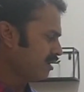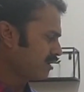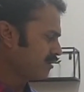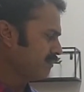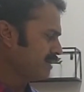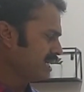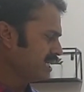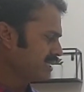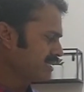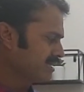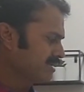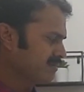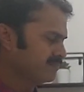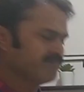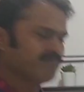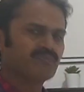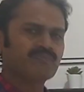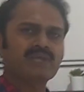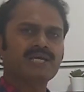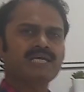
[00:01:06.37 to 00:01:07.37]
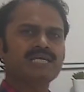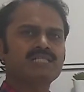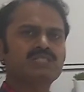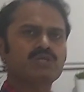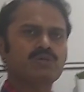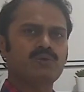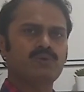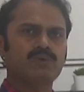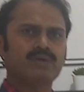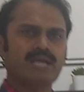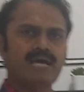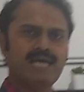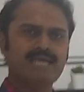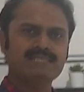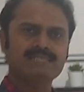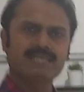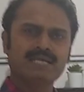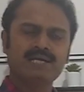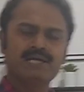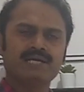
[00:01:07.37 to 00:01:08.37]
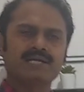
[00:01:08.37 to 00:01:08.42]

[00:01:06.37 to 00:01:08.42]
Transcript: orbital is known as